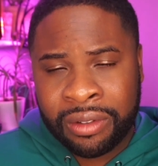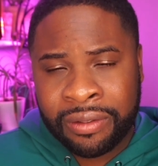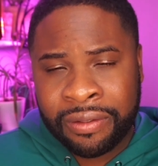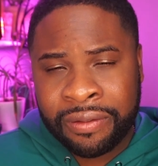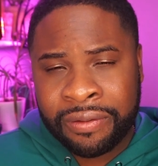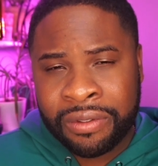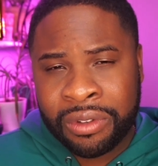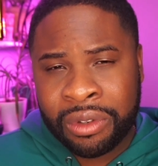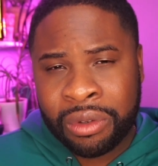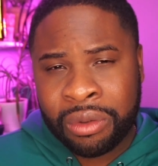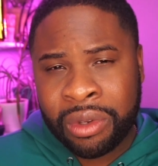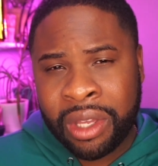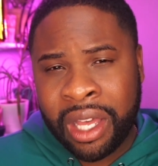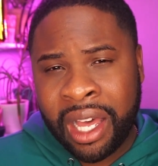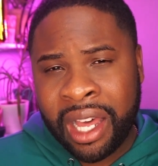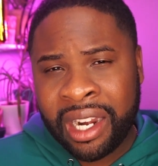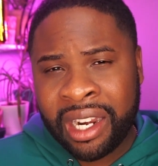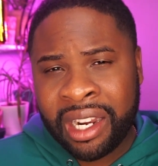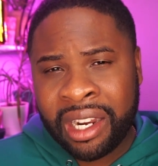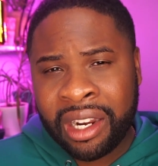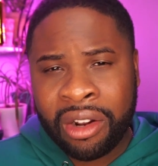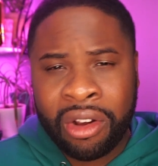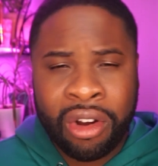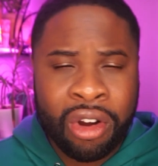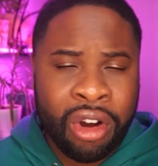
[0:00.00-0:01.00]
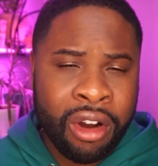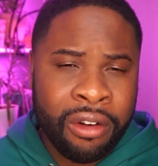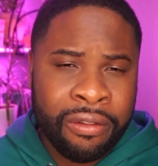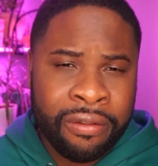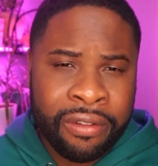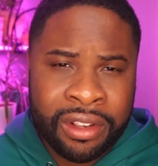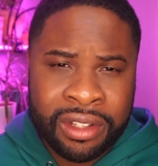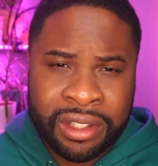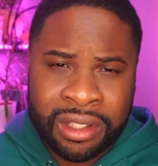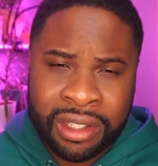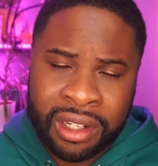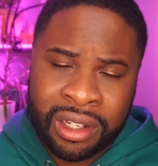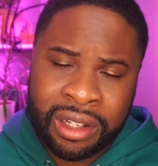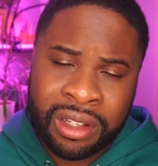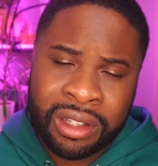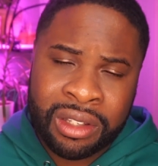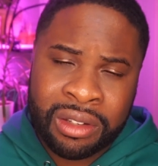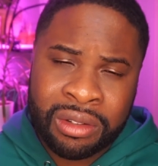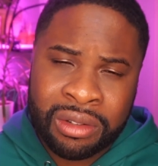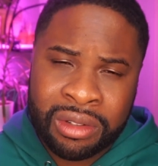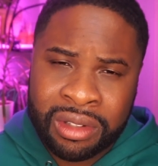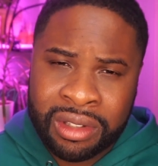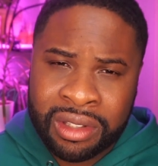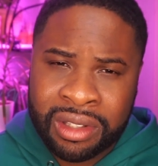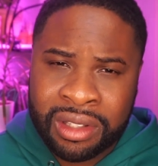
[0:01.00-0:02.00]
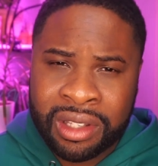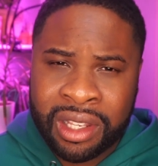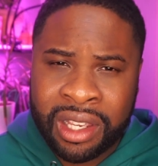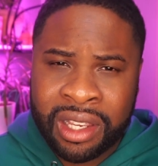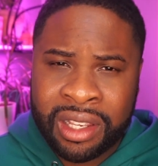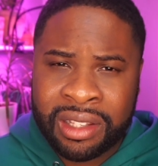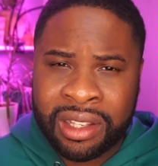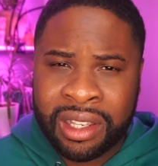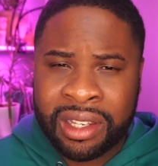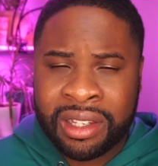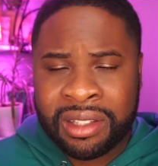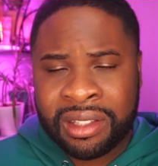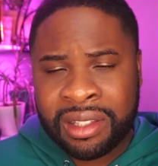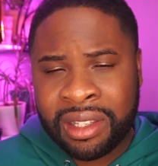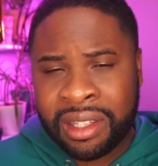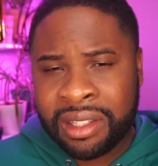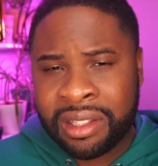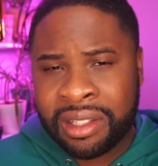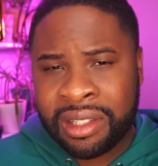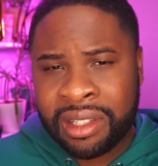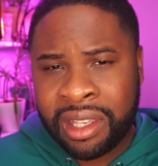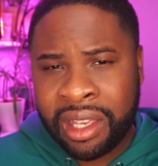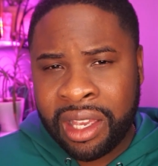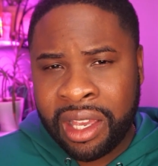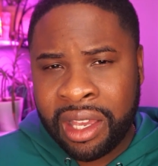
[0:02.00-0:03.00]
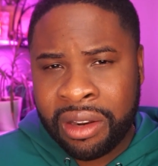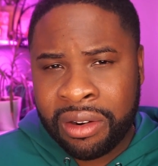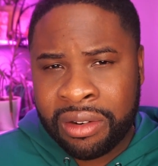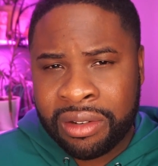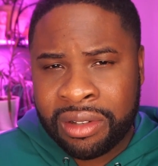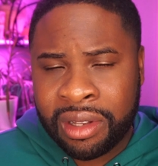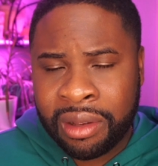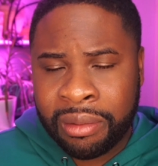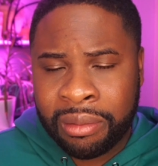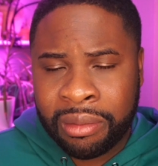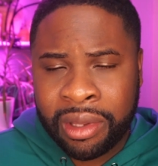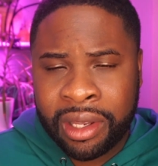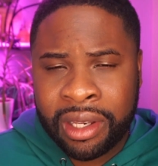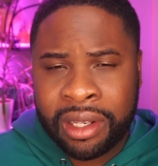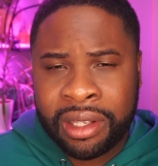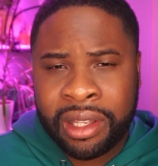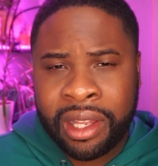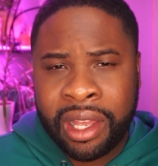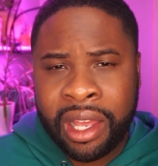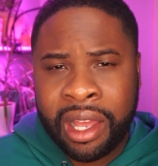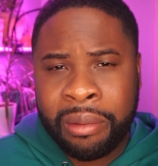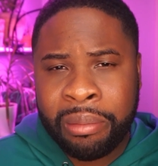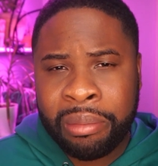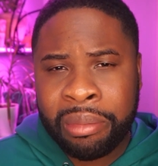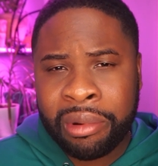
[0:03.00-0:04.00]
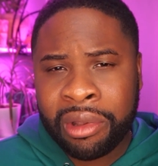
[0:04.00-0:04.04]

If you got it in the office, and it usually stays like 68 or something like that.